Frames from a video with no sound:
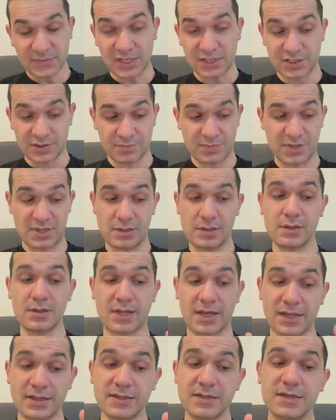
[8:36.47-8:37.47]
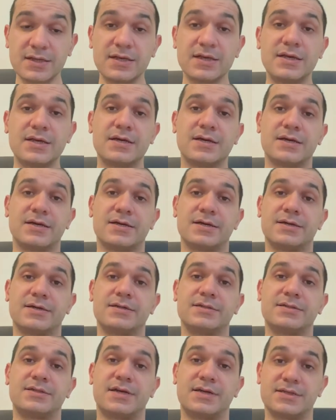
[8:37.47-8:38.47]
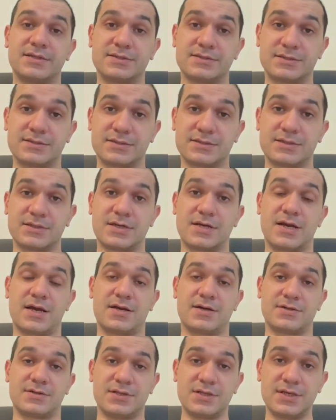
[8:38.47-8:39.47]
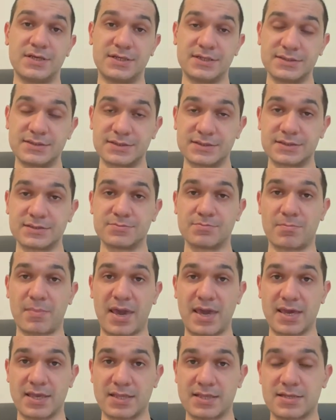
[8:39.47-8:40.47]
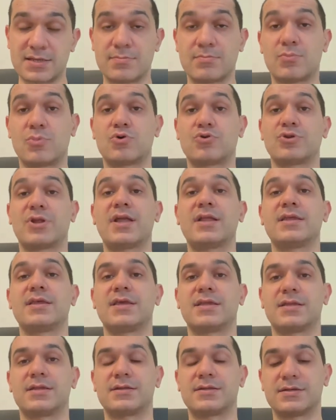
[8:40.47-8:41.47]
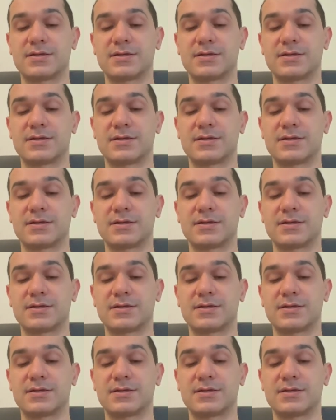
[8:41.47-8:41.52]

It means that there is a release made more than needed.